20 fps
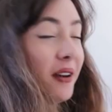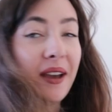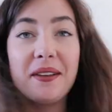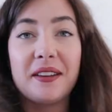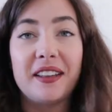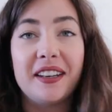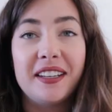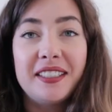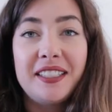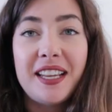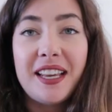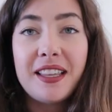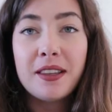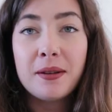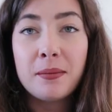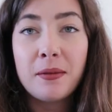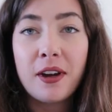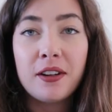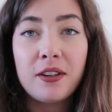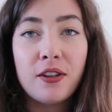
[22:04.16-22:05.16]
I'm gonna take
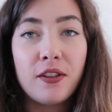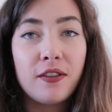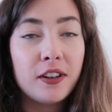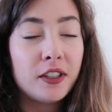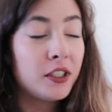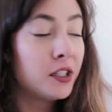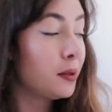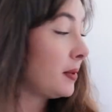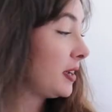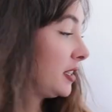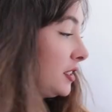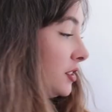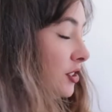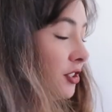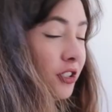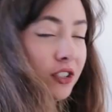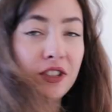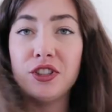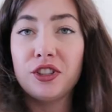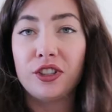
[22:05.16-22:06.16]
them on over to my
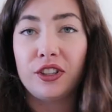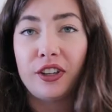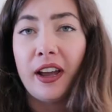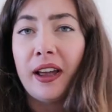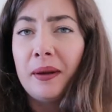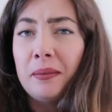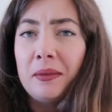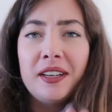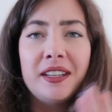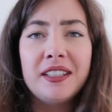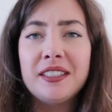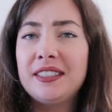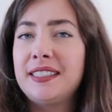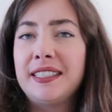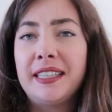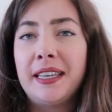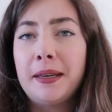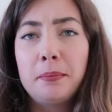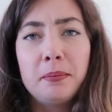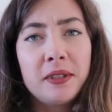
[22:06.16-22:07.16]
serger. I'm gonna
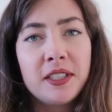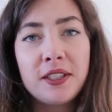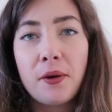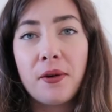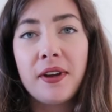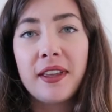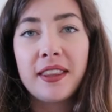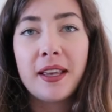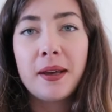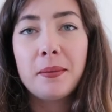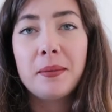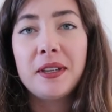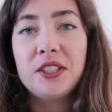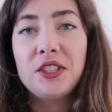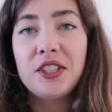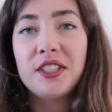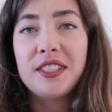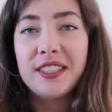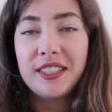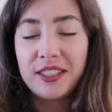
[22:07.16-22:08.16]
skip sewing them and
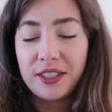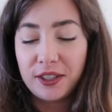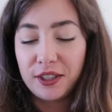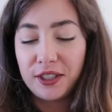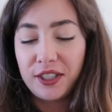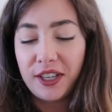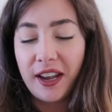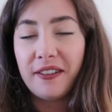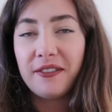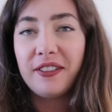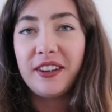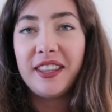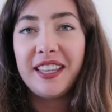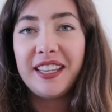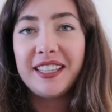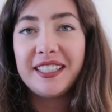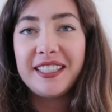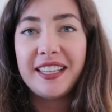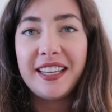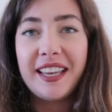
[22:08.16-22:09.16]
just serge
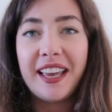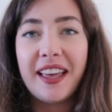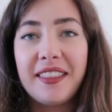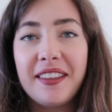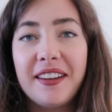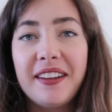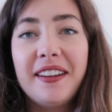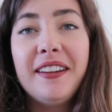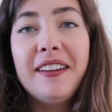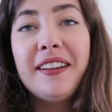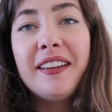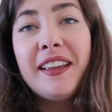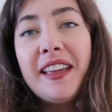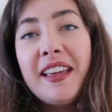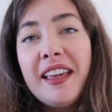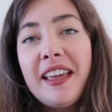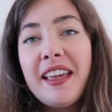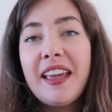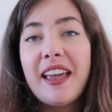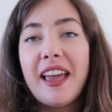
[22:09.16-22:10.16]
everything together.
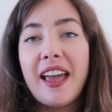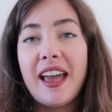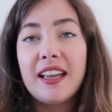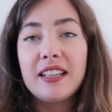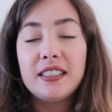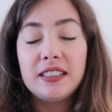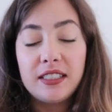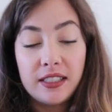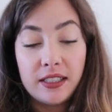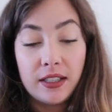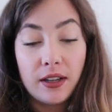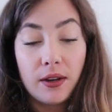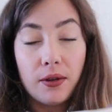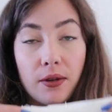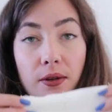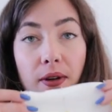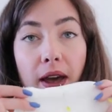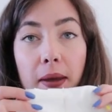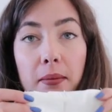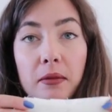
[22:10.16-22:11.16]
And
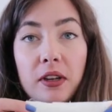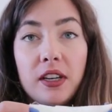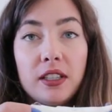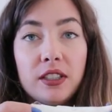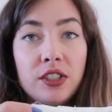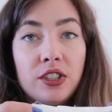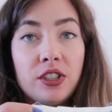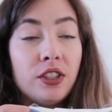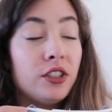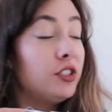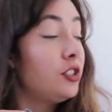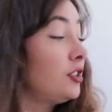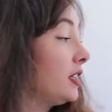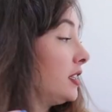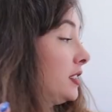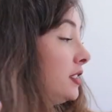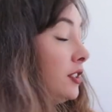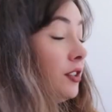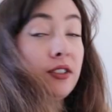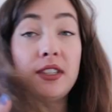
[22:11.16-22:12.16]
so I'm gonna serge
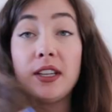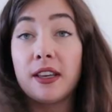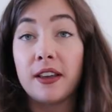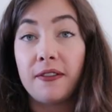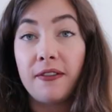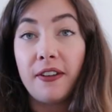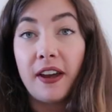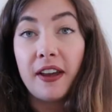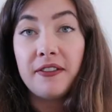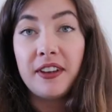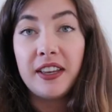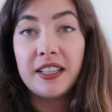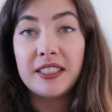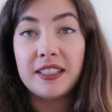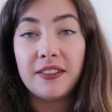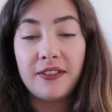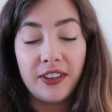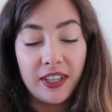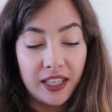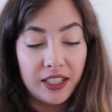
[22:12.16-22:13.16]
this using a
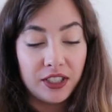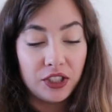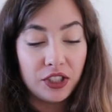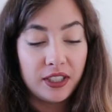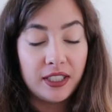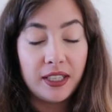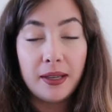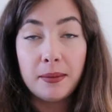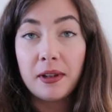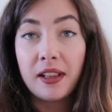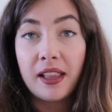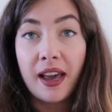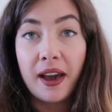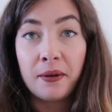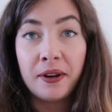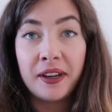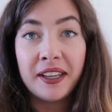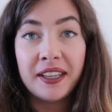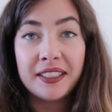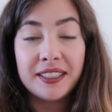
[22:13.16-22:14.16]
5/8 of an inch seam
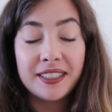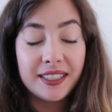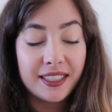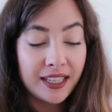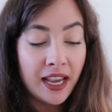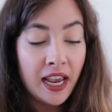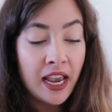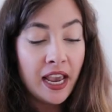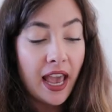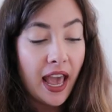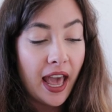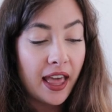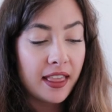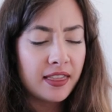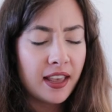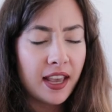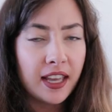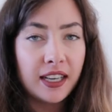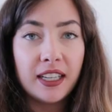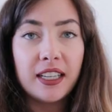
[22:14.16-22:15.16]
allowance.
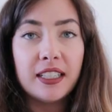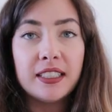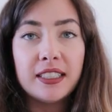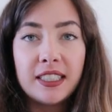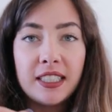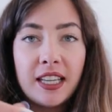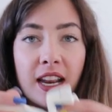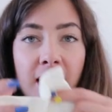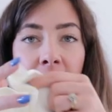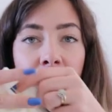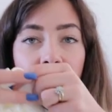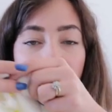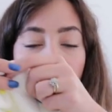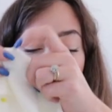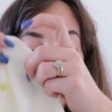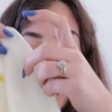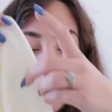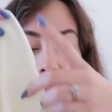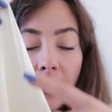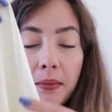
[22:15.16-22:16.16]
And then instead of
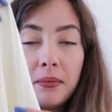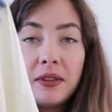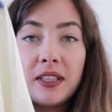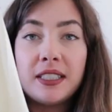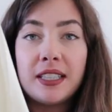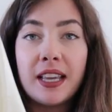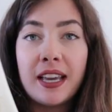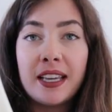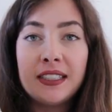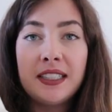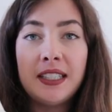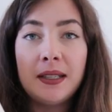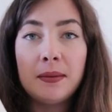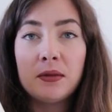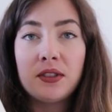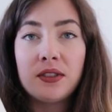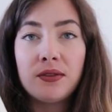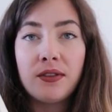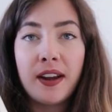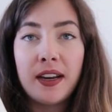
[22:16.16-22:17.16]
sewing up the side
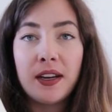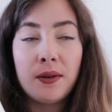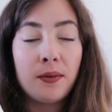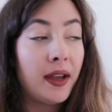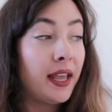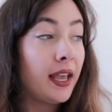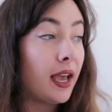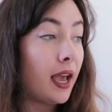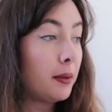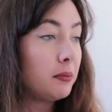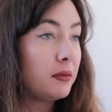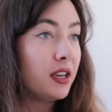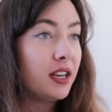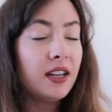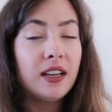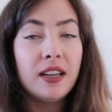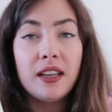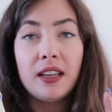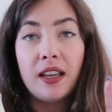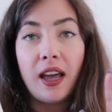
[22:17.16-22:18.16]
seams right away, I'm
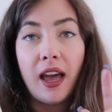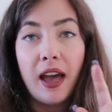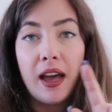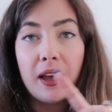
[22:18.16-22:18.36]
gonna